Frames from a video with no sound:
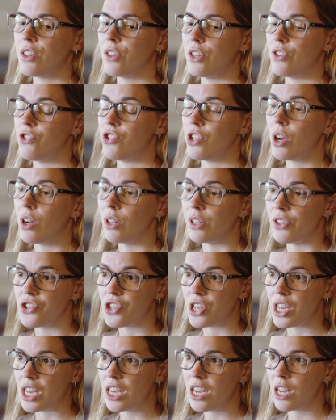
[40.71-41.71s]
the
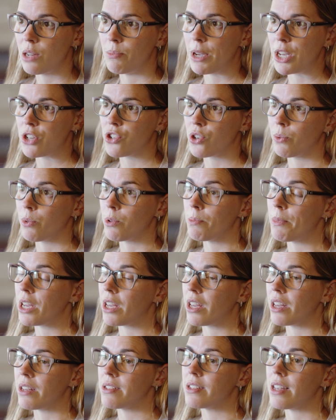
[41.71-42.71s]
geology and make sure we're
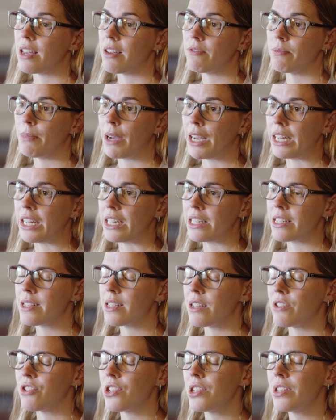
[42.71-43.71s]
making safe mining
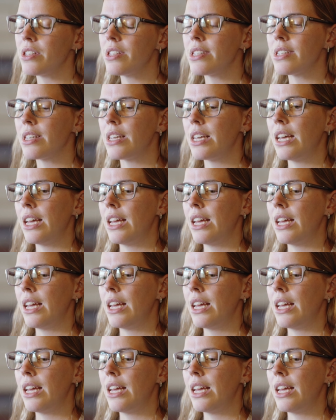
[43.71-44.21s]
decisions.